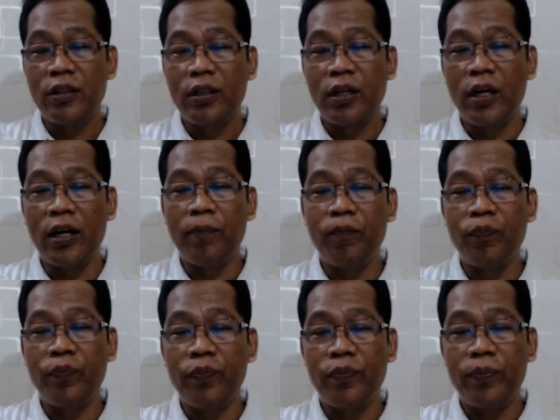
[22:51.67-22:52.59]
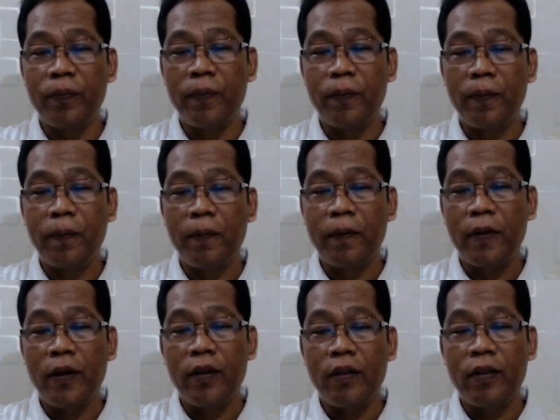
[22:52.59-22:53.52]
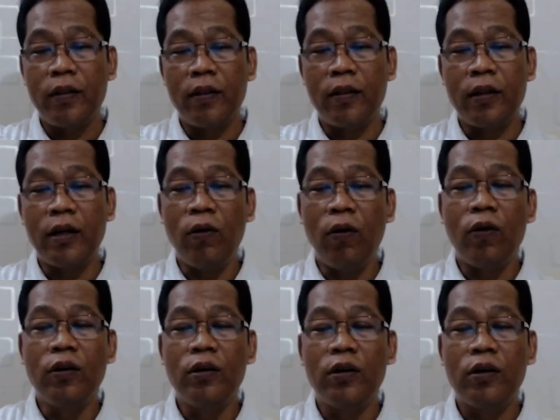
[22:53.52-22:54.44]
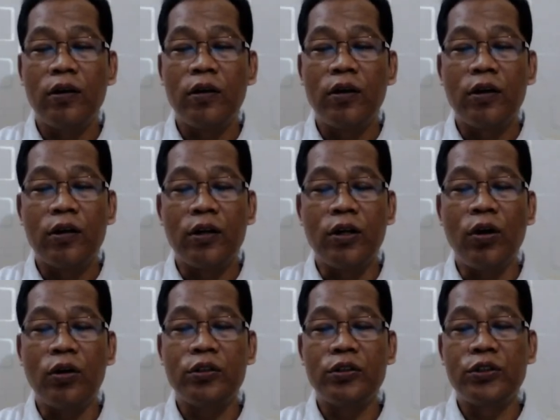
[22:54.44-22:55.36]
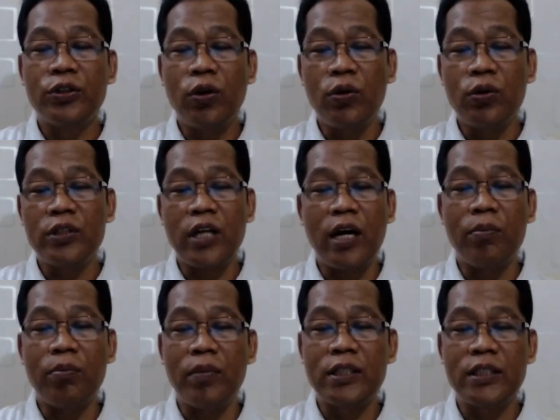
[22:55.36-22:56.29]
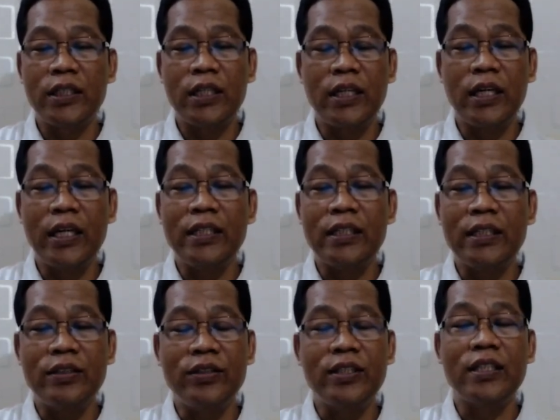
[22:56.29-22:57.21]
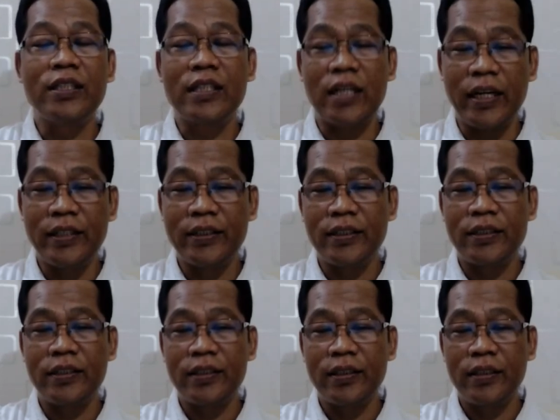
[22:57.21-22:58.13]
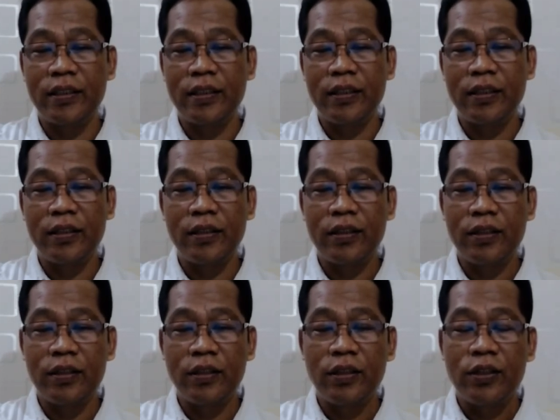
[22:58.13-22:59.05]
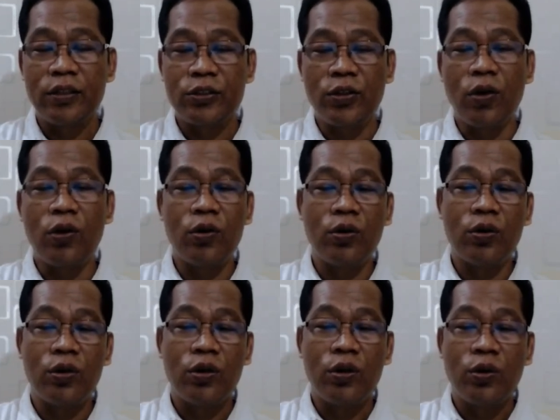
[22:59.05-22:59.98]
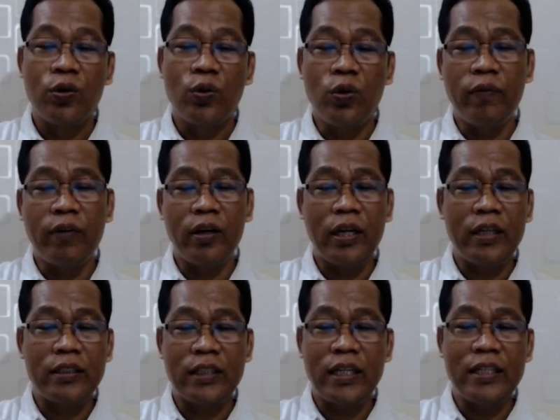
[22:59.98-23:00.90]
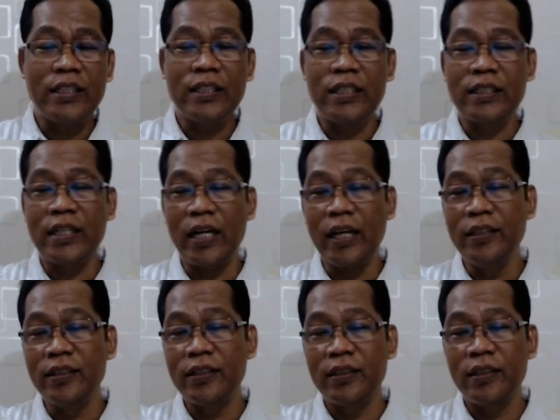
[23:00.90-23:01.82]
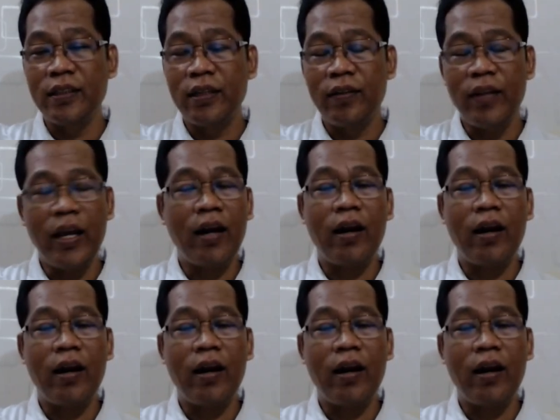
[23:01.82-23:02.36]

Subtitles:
The Lord God shows our mercy in Jesus Christ. So whoever is in Jesus Christ, they are